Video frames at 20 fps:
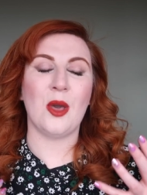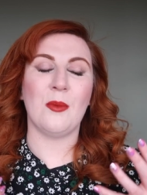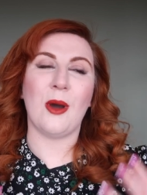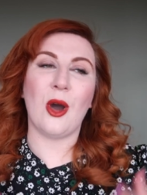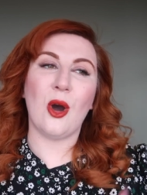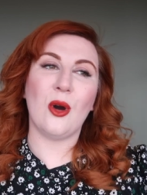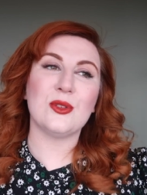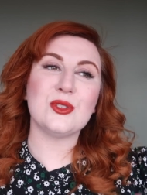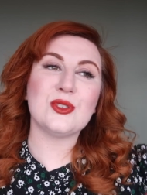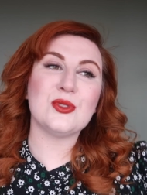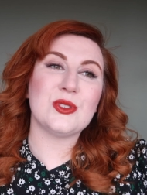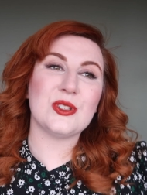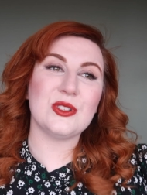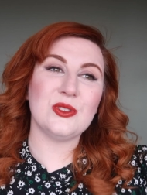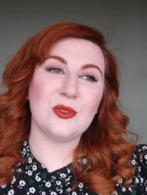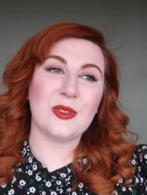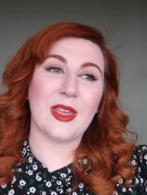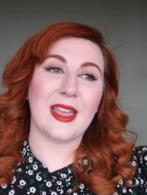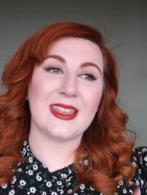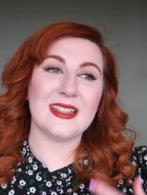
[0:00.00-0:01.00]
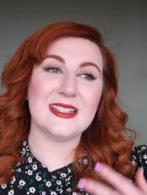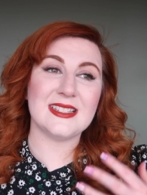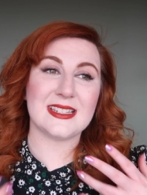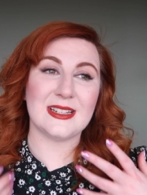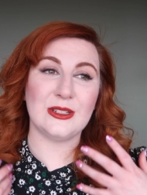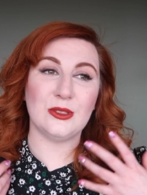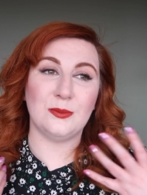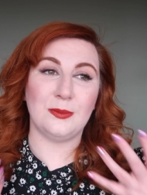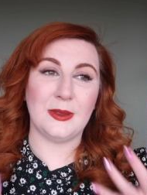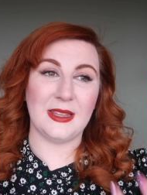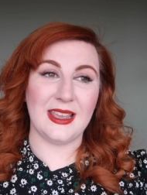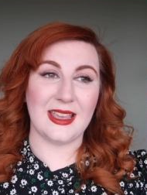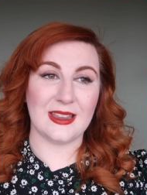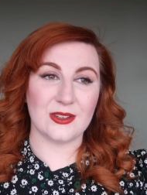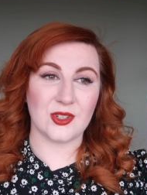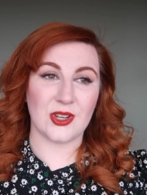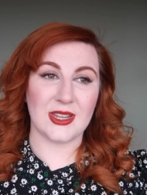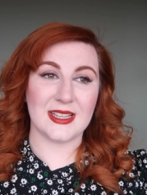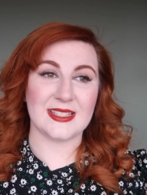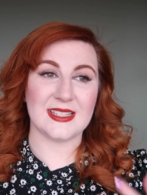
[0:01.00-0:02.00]
but also to know that I can still be
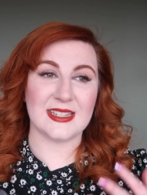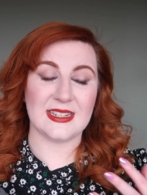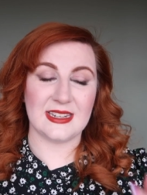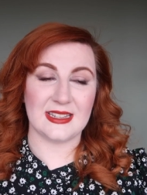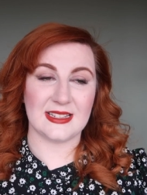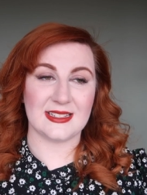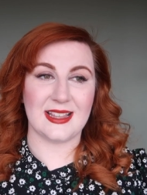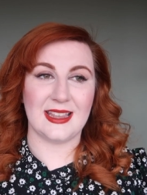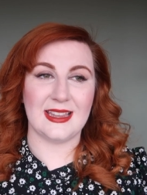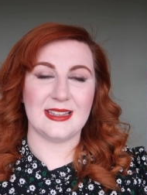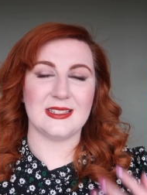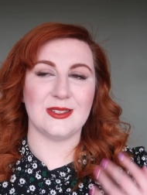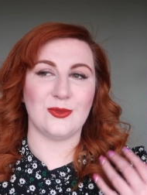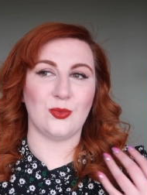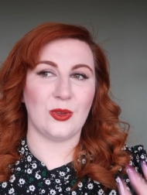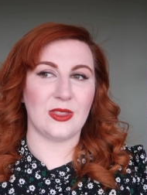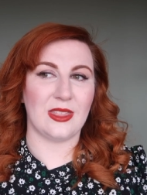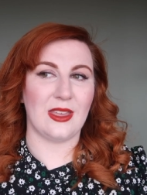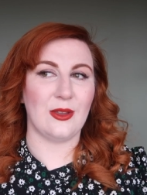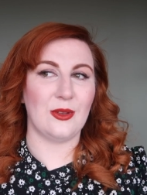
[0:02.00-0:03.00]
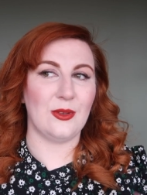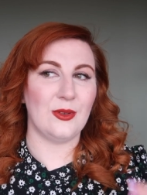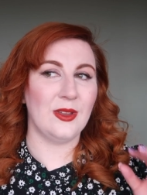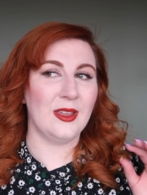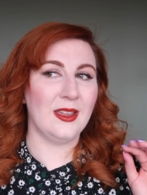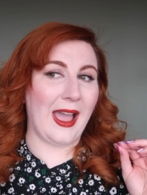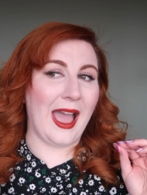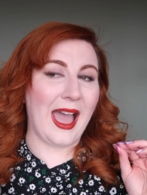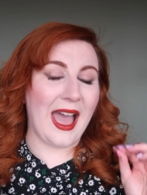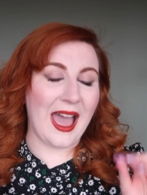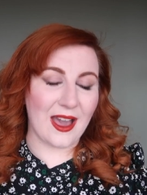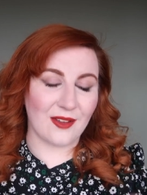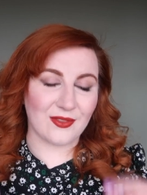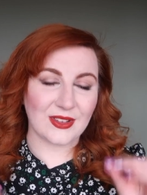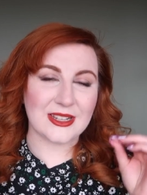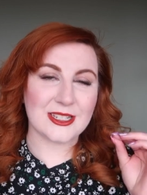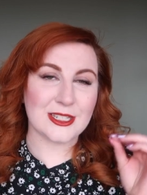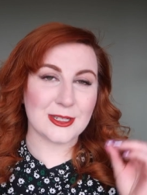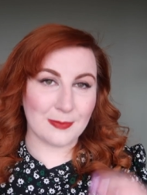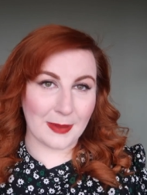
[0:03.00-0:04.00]
interested and excited without
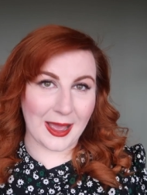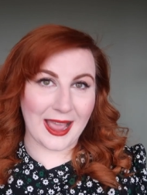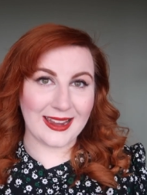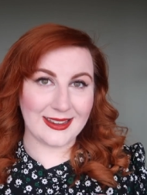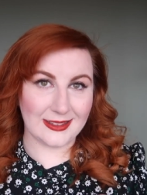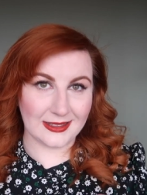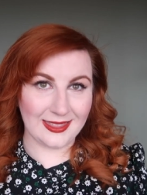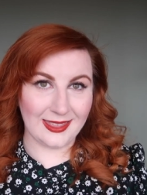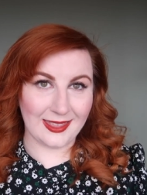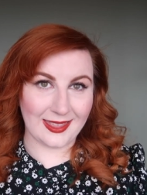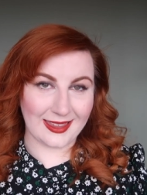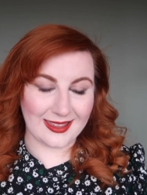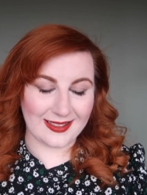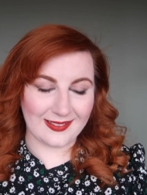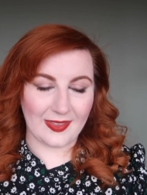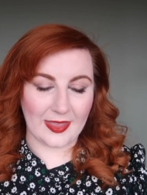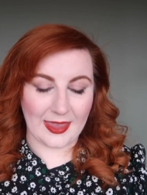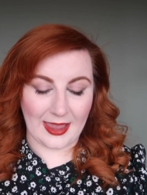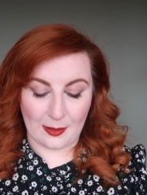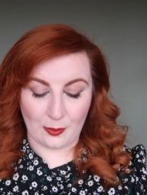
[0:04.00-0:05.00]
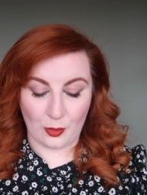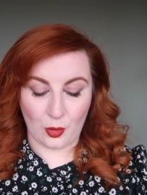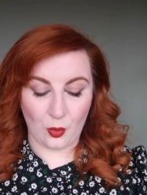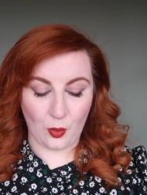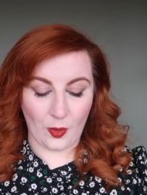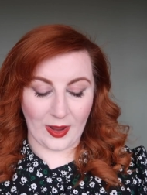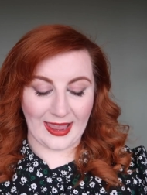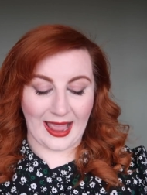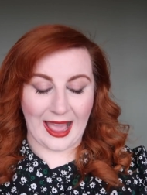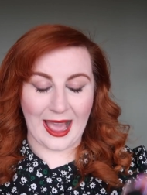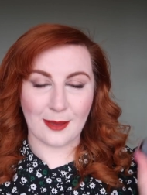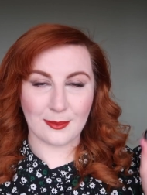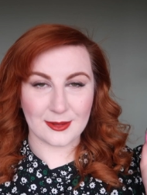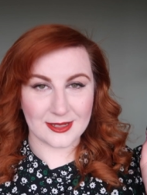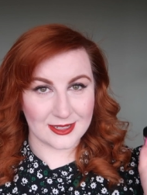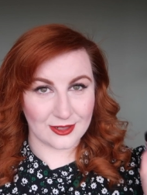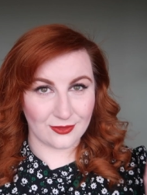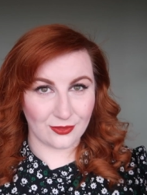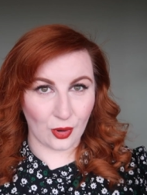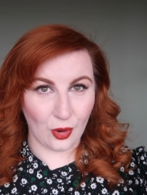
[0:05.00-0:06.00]
having to buy the thing. Like I'm quite
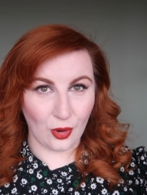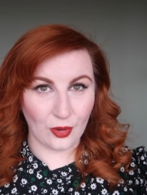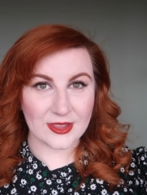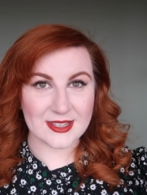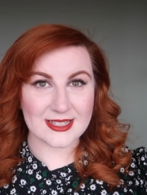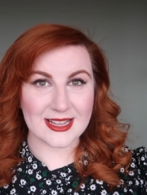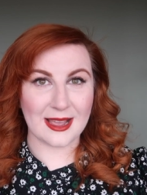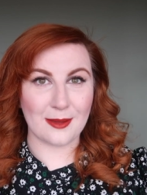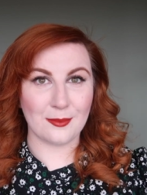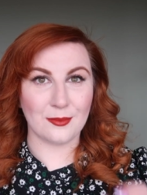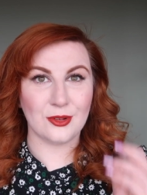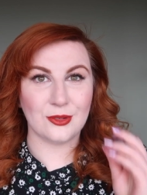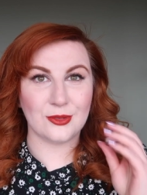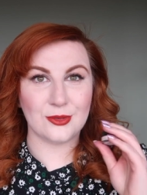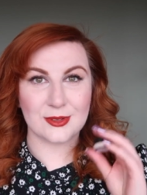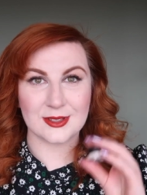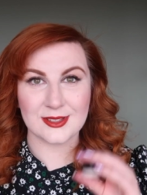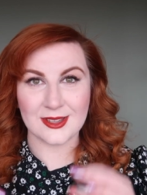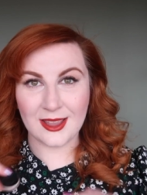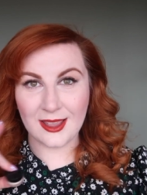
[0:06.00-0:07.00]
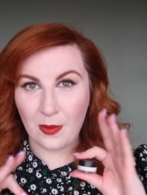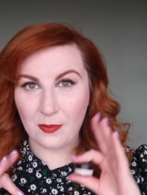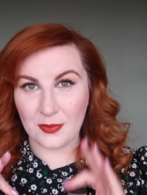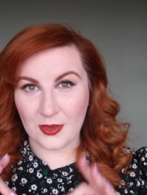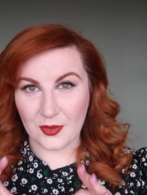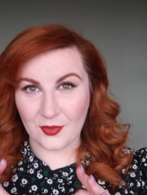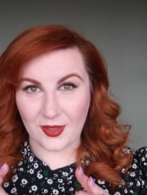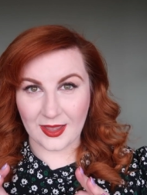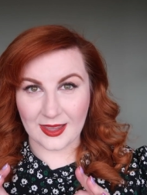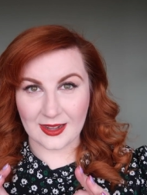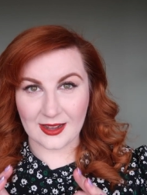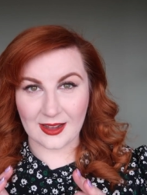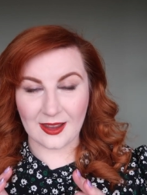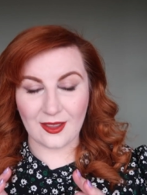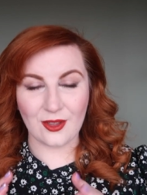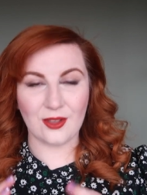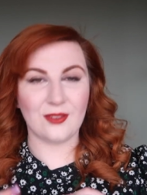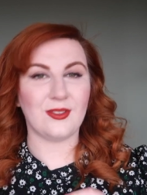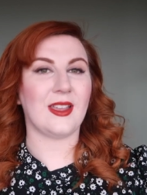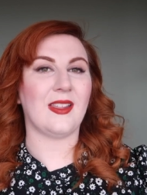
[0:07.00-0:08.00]
happy to have got the samples, be figuring
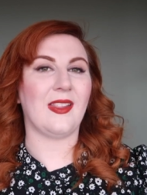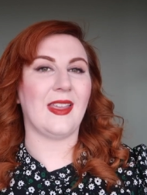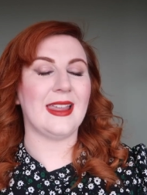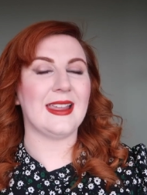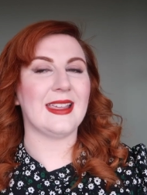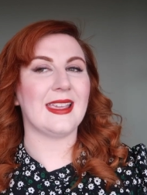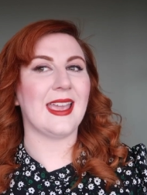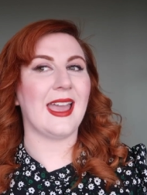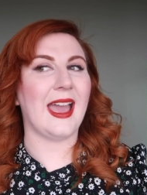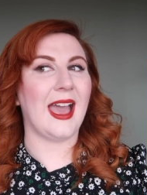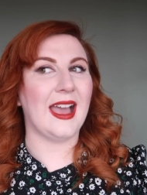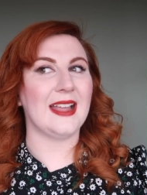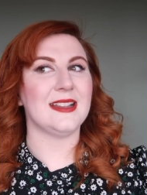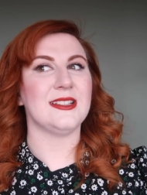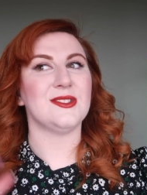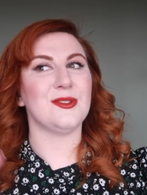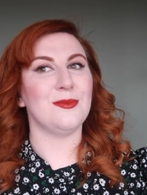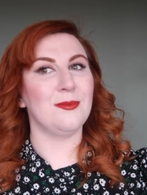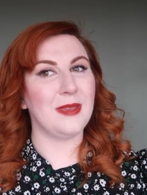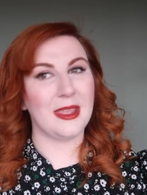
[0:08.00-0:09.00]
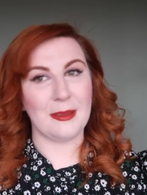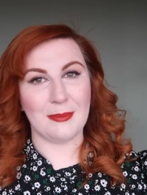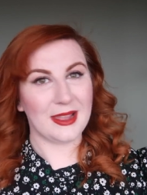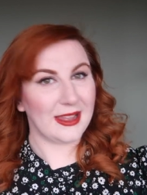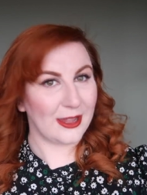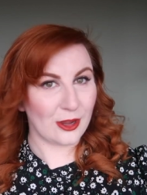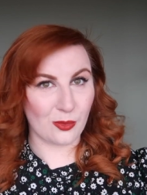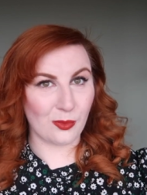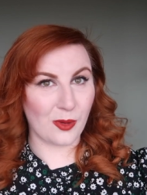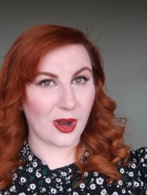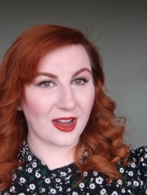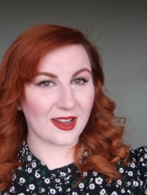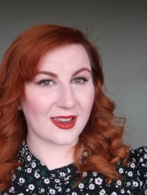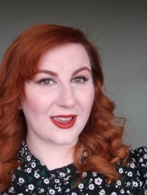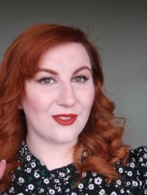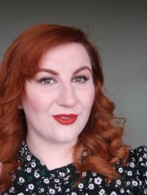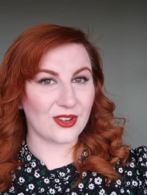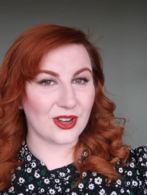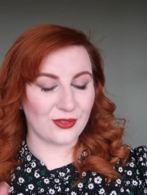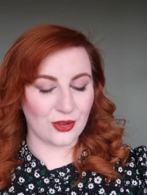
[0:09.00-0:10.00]
out if I like it and to maybe earmark
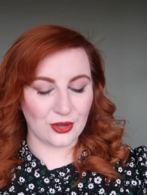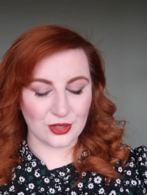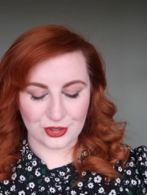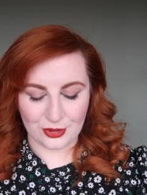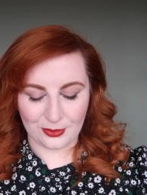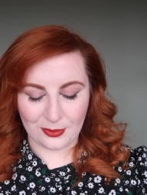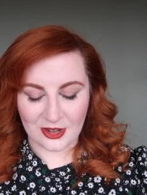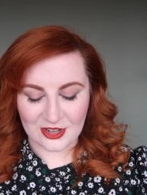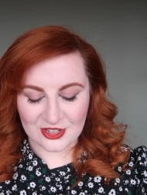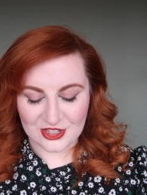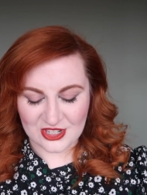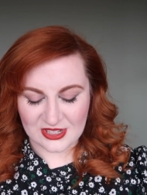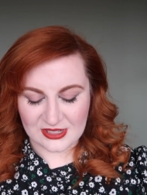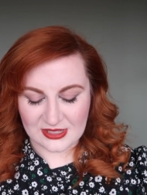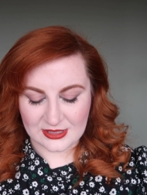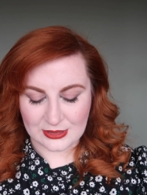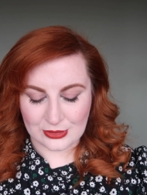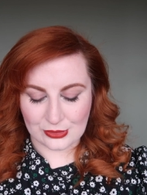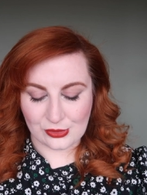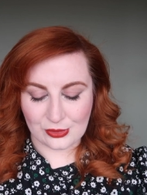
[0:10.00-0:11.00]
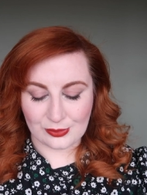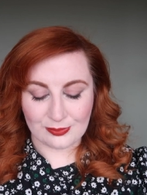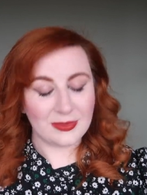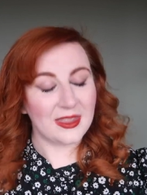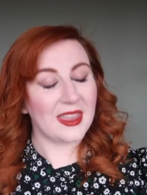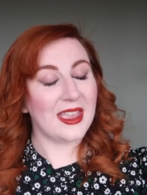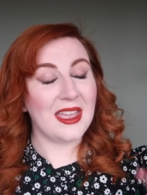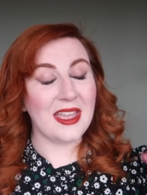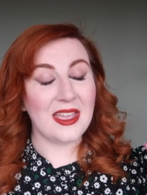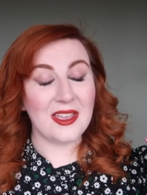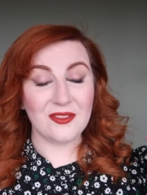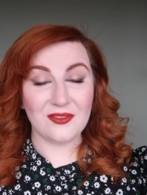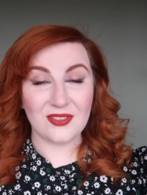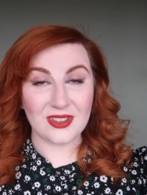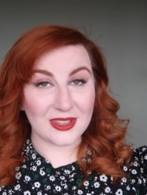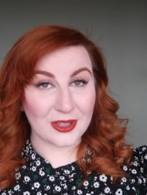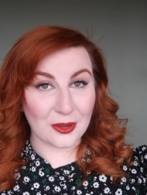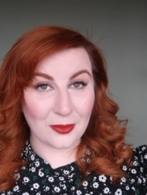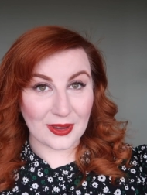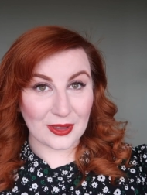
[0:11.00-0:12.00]
it for a future purchase. So
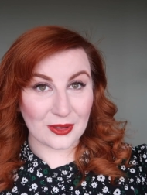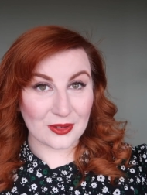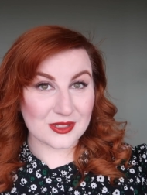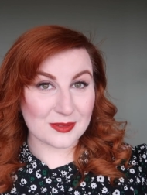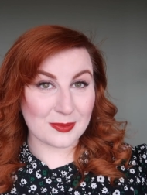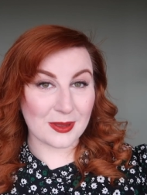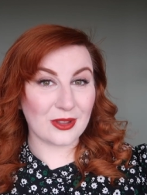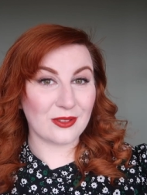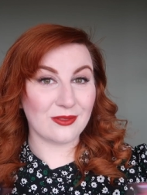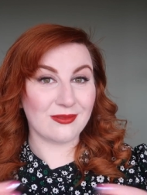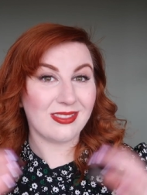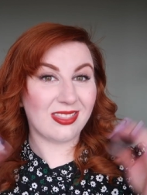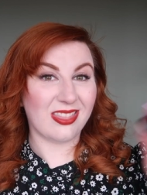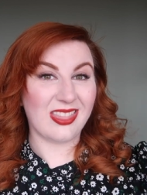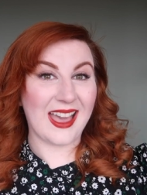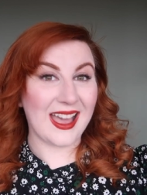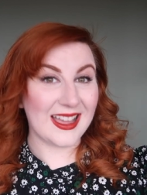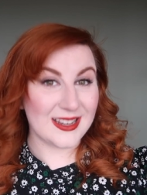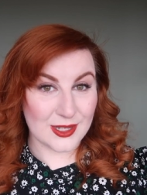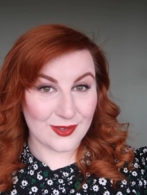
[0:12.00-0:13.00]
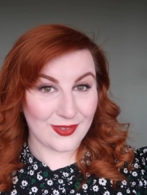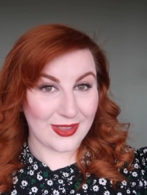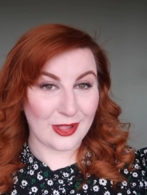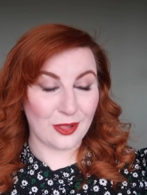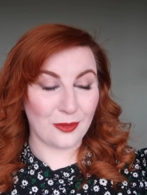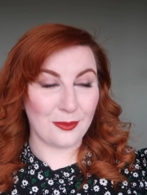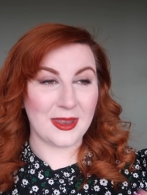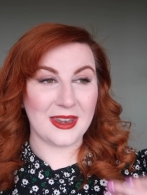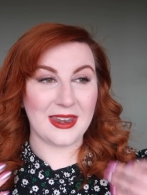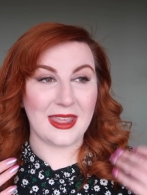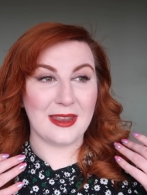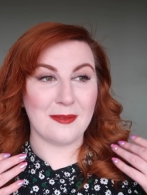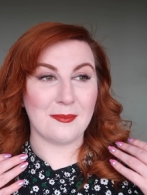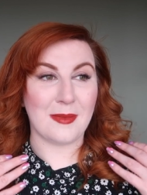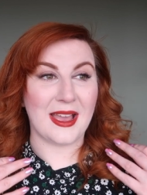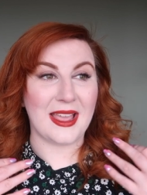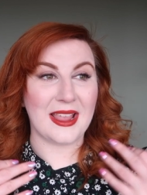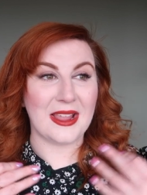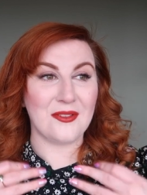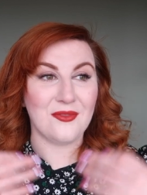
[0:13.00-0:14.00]
feeling quite good about that development in
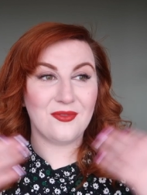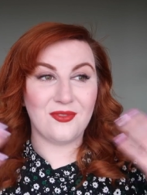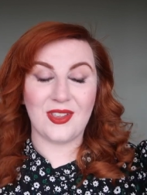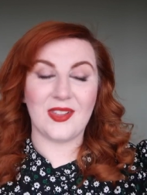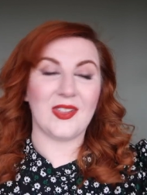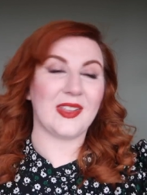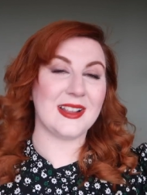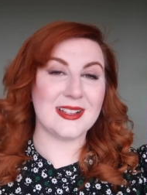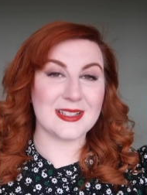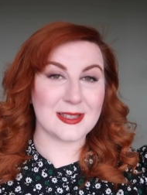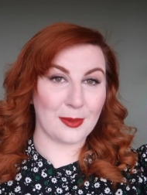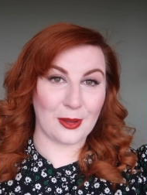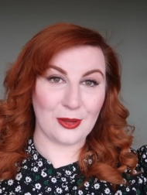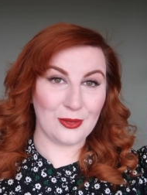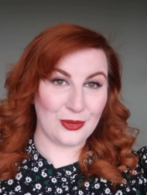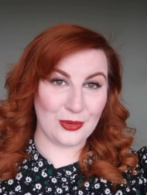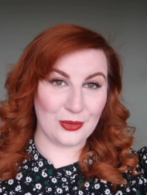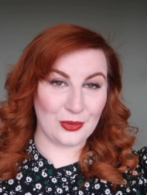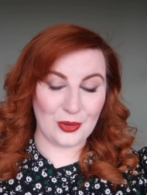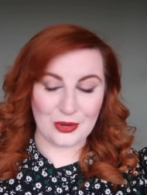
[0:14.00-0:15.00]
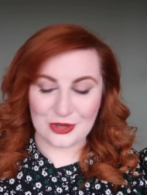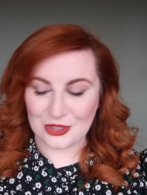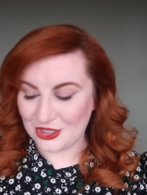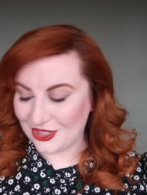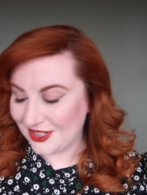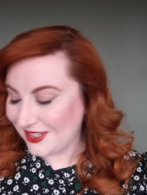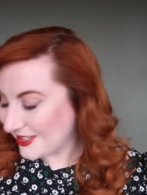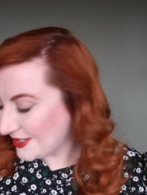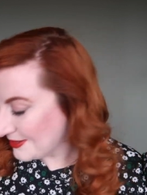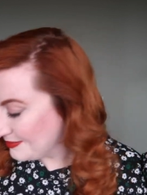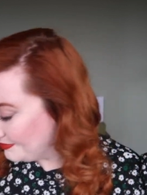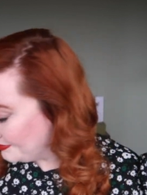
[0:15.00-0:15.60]
my feelings about new launches.